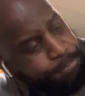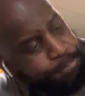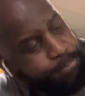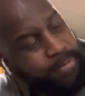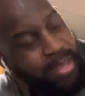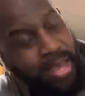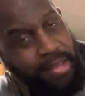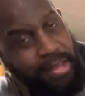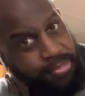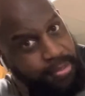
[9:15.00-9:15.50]

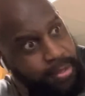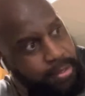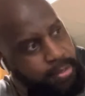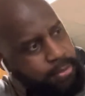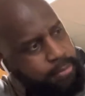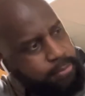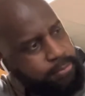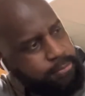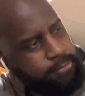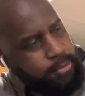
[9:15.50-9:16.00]
I think.
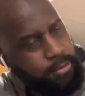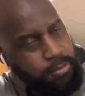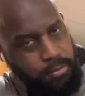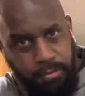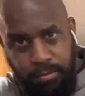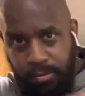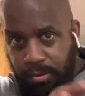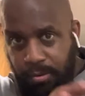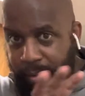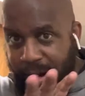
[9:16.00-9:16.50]
You
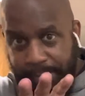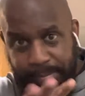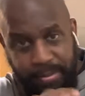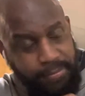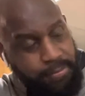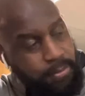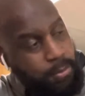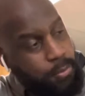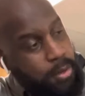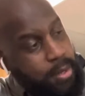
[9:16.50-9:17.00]
can correct me
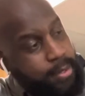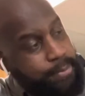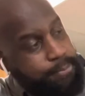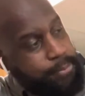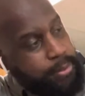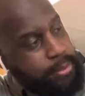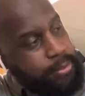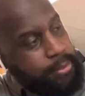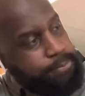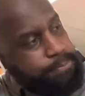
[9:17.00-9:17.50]
if you want,
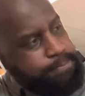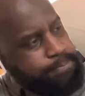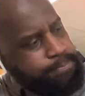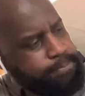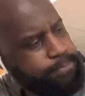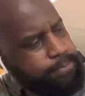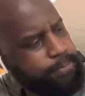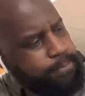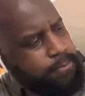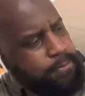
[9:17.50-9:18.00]
but
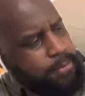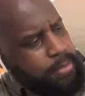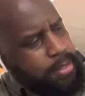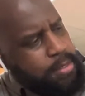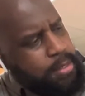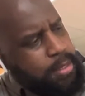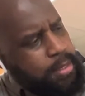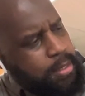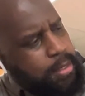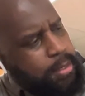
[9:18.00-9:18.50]

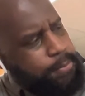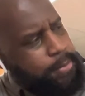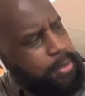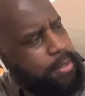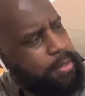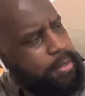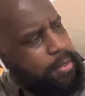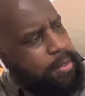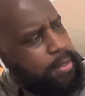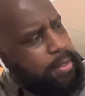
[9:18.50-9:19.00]

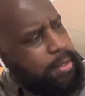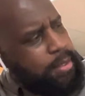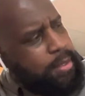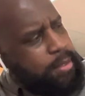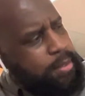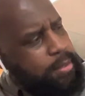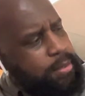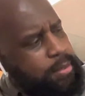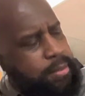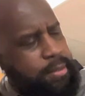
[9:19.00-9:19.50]

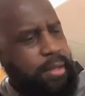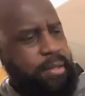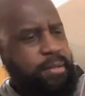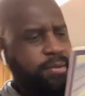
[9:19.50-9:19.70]
the